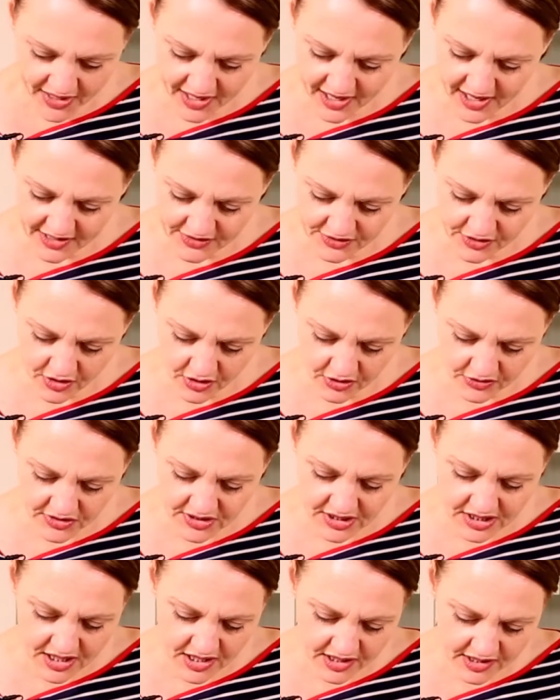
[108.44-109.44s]
And
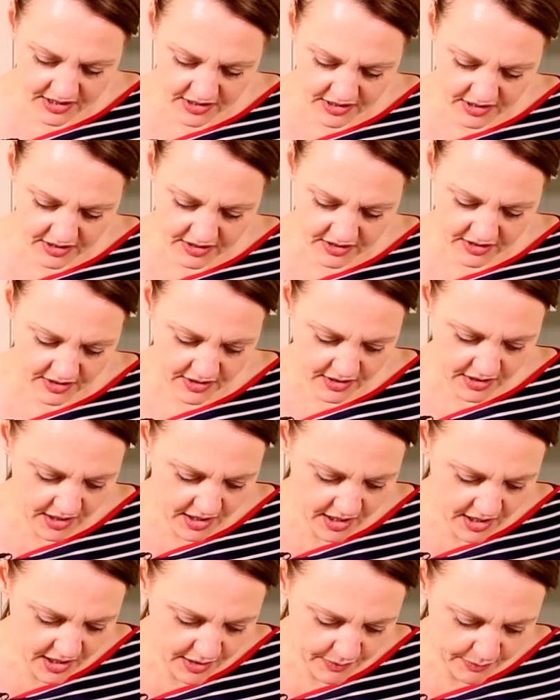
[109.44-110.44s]
unlike
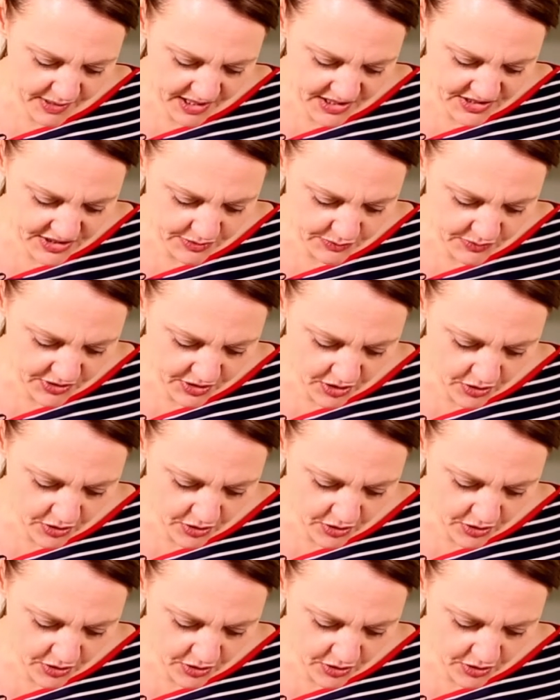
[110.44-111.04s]
painting with